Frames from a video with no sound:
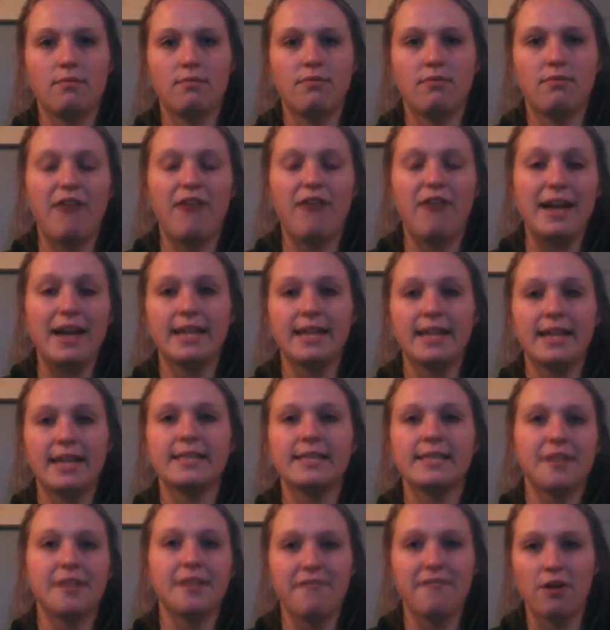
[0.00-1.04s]
findings
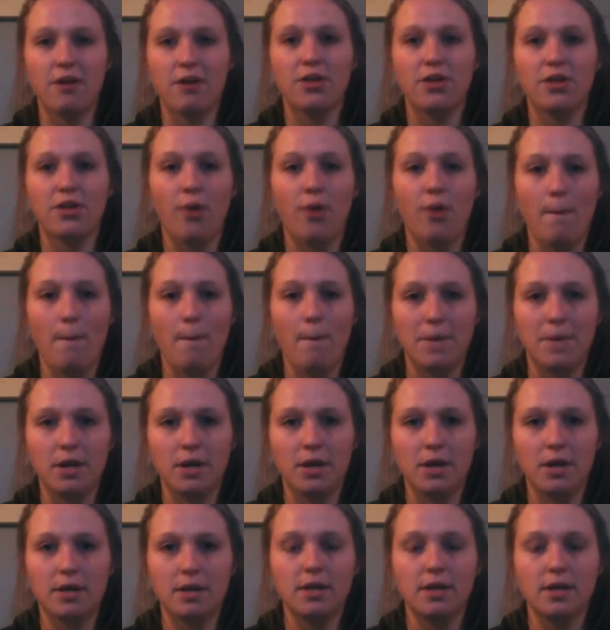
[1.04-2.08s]
that they found in their own
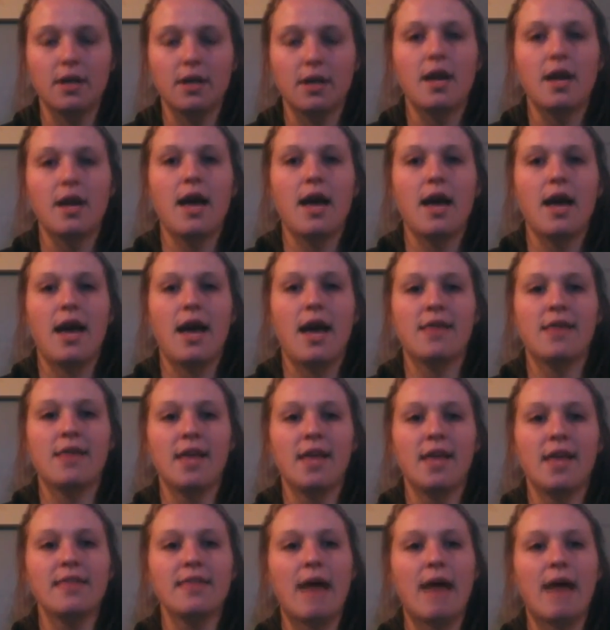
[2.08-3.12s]
book. And
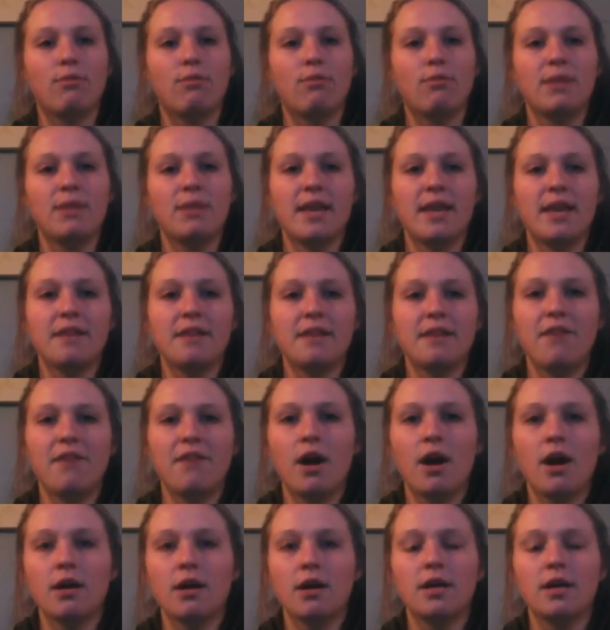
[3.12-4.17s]
then that will be the end of
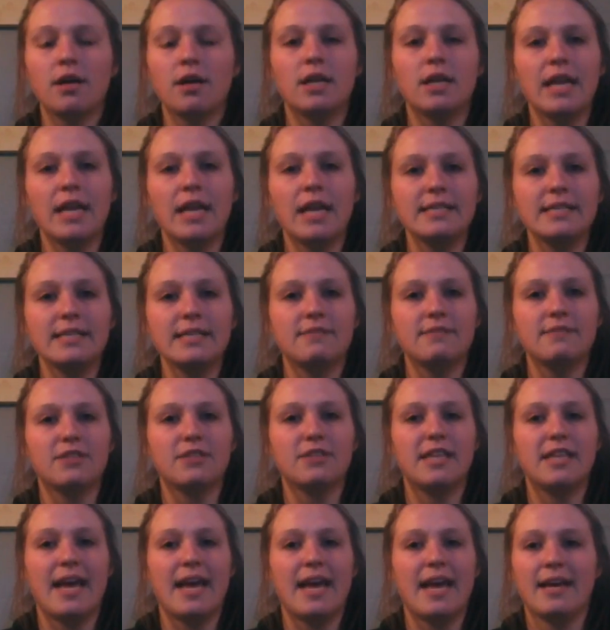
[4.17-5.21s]
our lesson for
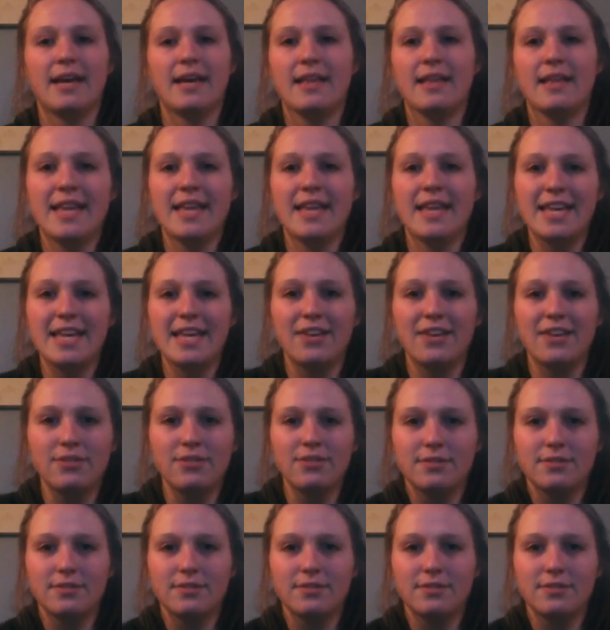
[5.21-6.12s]
today. Thank you.